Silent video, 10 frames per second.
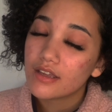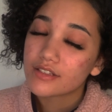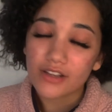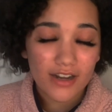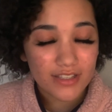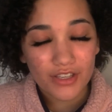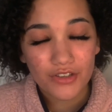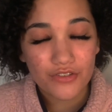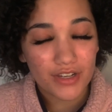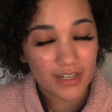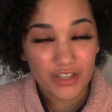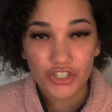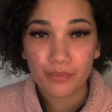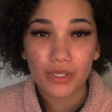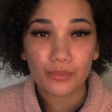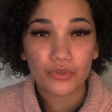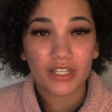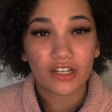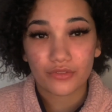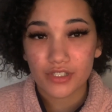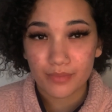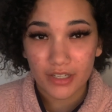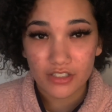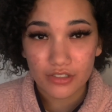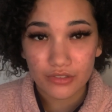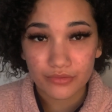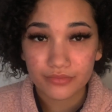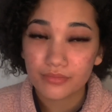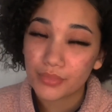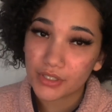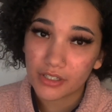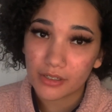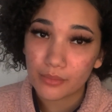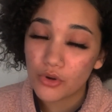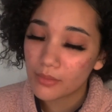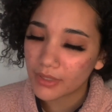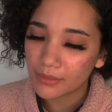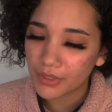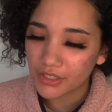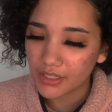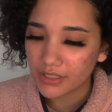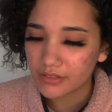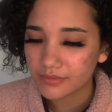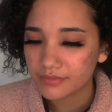Sorry to tell you, they're not your people. They don't respect you, period. Point blank, period.